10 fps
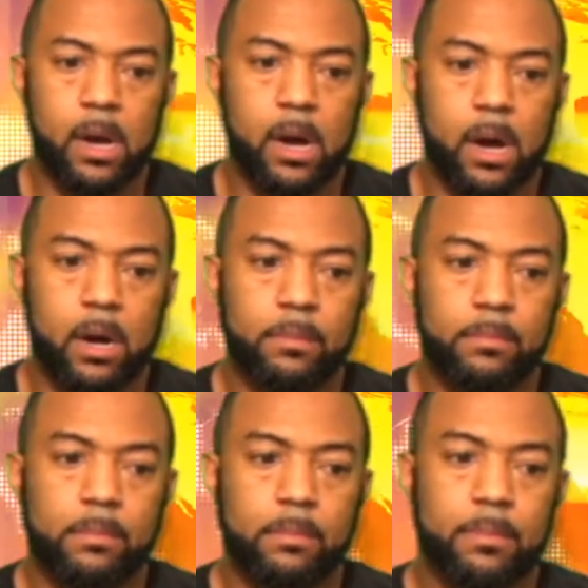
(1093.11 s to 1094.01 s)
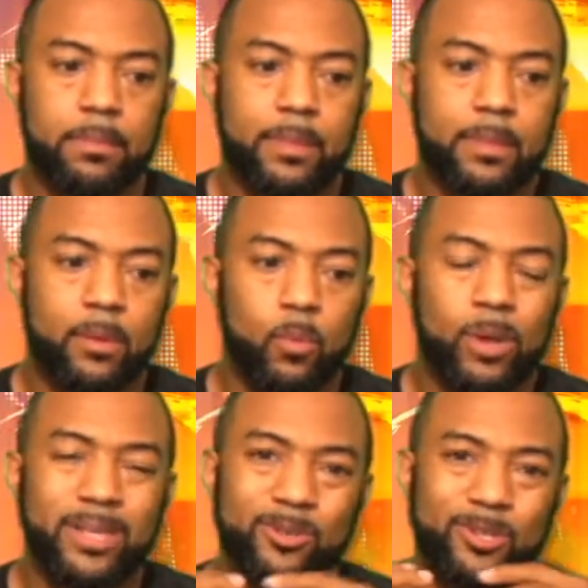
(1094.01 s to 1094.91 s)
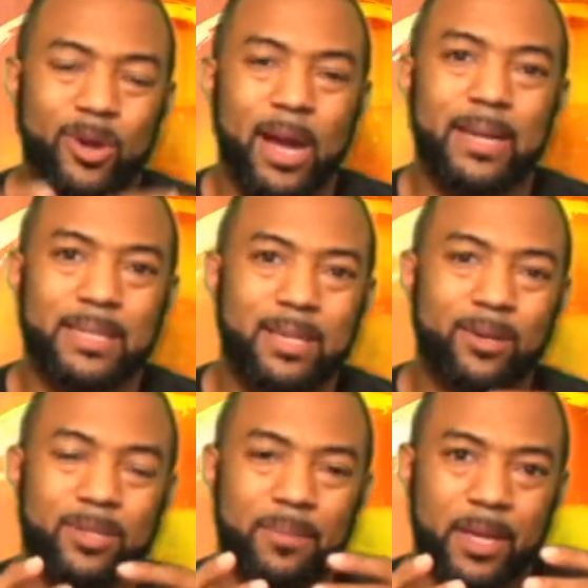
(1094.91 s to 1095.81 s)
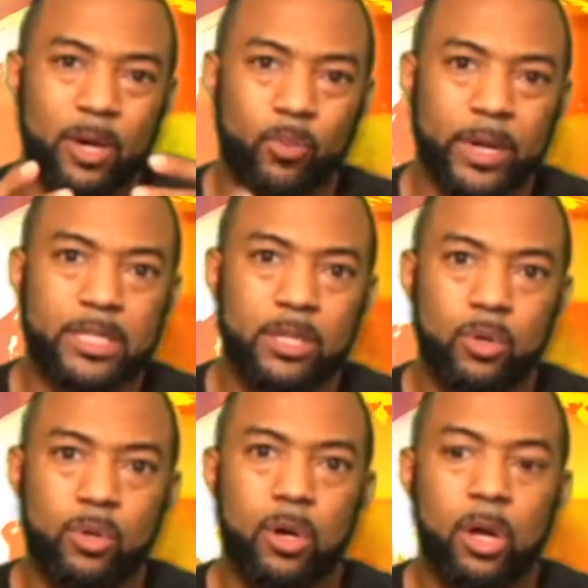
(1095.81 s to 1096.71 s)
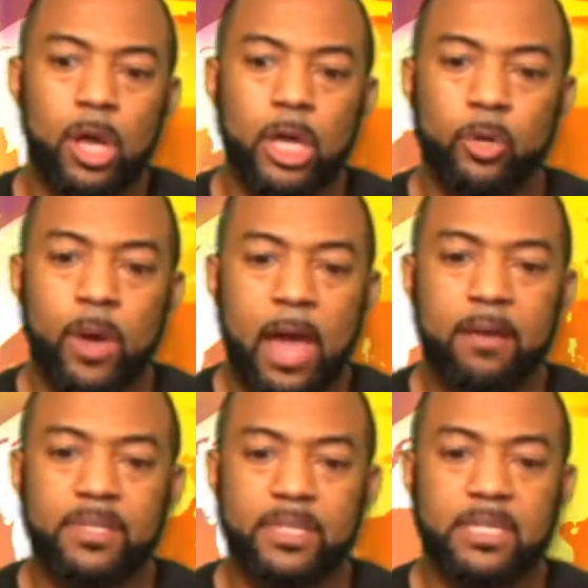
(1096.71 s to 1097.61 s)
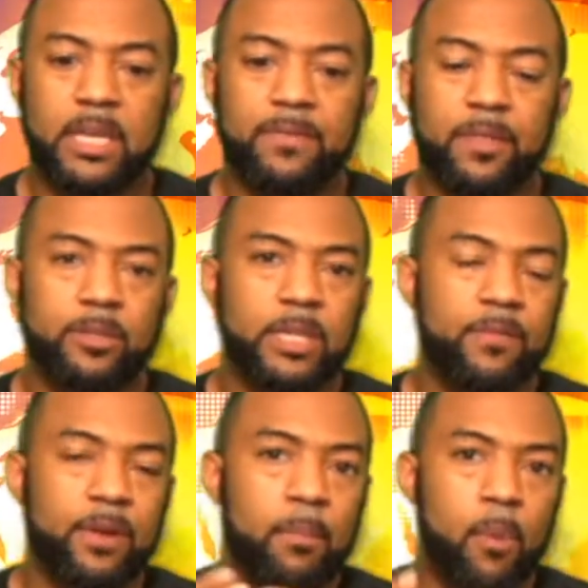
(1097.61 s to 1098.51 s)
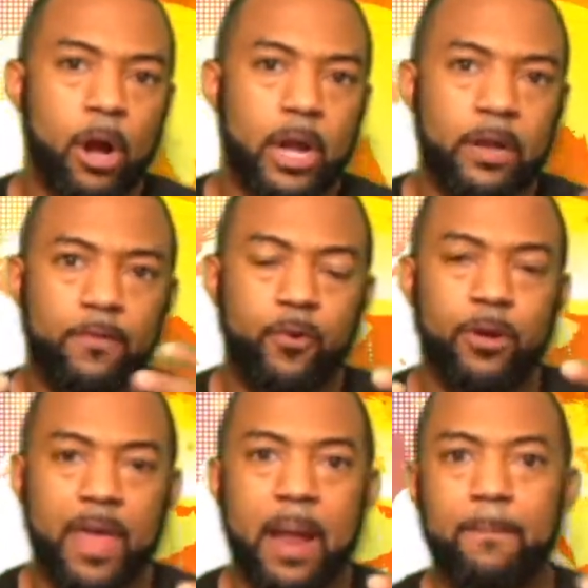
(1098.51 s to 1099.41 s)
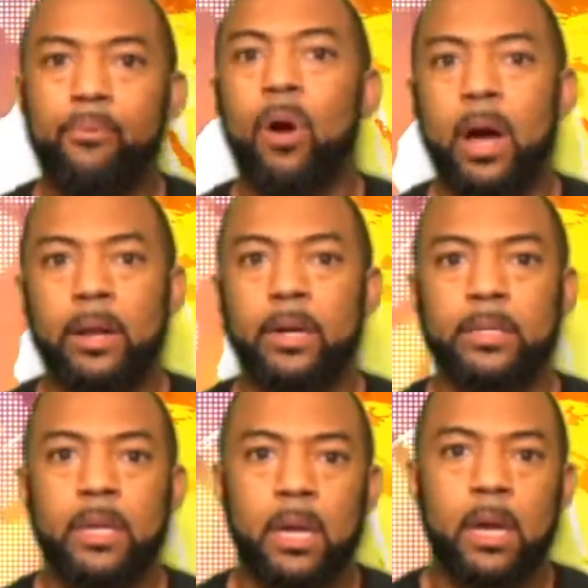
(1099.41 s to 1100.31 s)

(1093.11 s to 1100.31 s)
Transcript: when you're trying to sell something original, you have to see if there's even a market for that product.